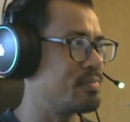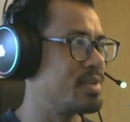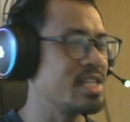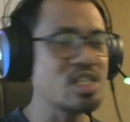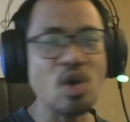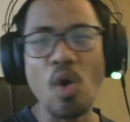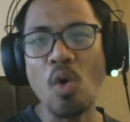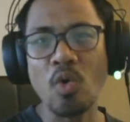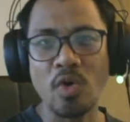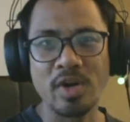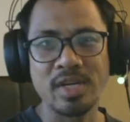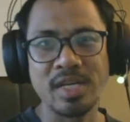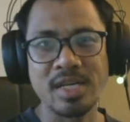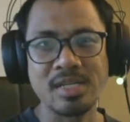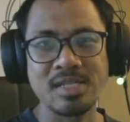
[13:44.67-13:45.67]
this whole
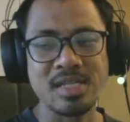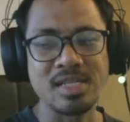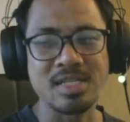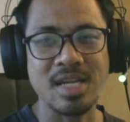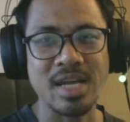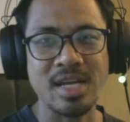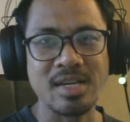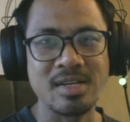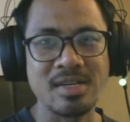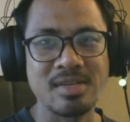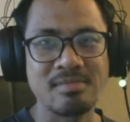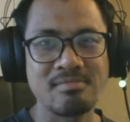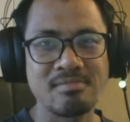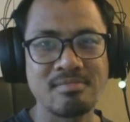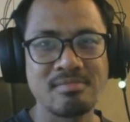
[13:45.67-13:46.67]
content is like a
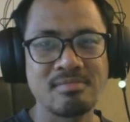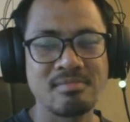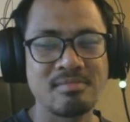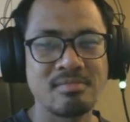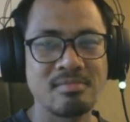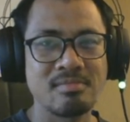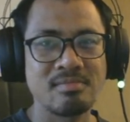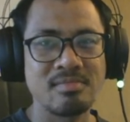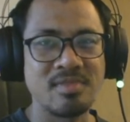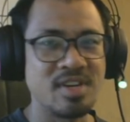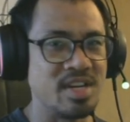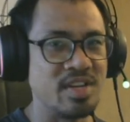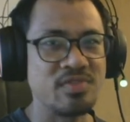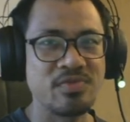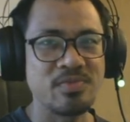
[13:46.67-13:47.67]

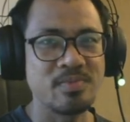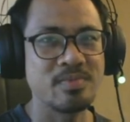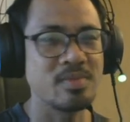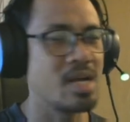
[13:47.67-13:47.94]
diff.